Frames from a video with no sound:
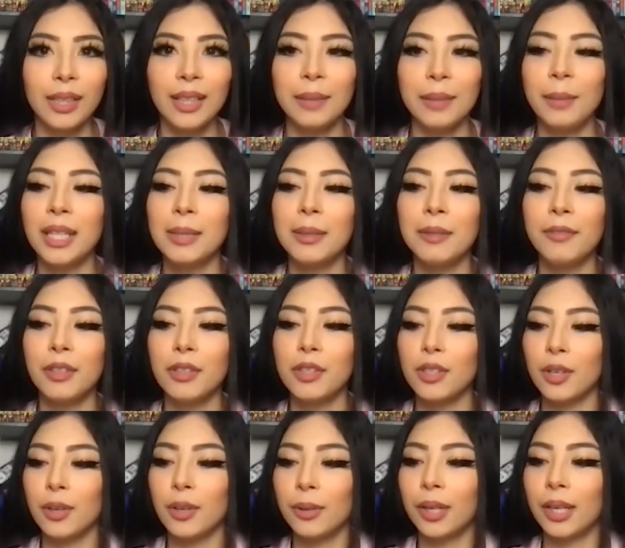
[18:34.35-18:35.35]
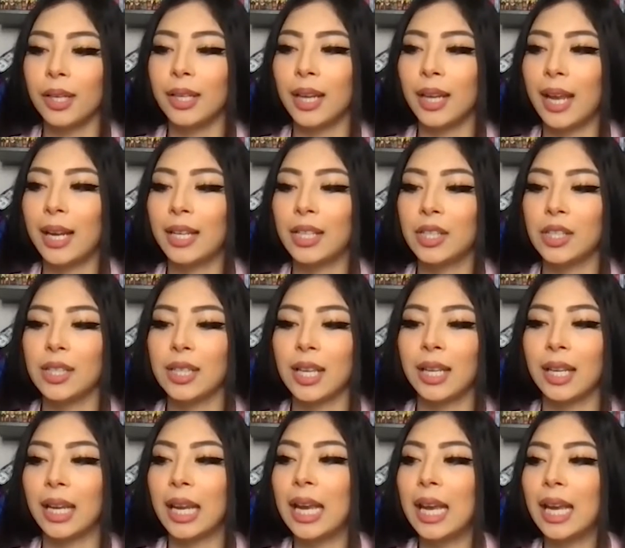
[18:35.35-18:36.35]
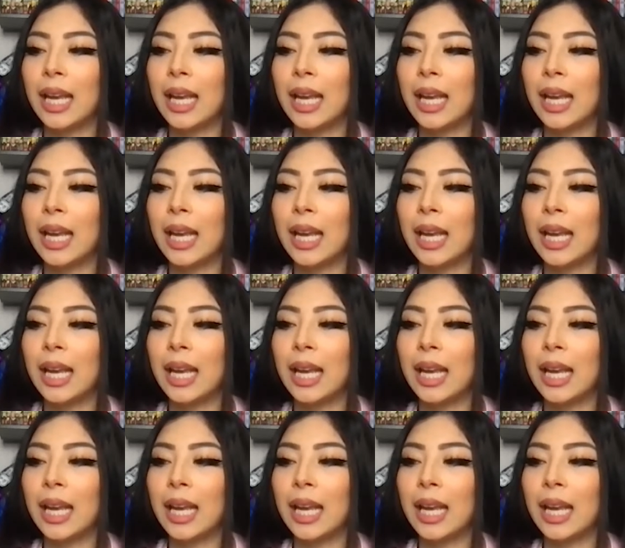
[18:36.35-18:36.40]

It makes me feel so good. And it just like,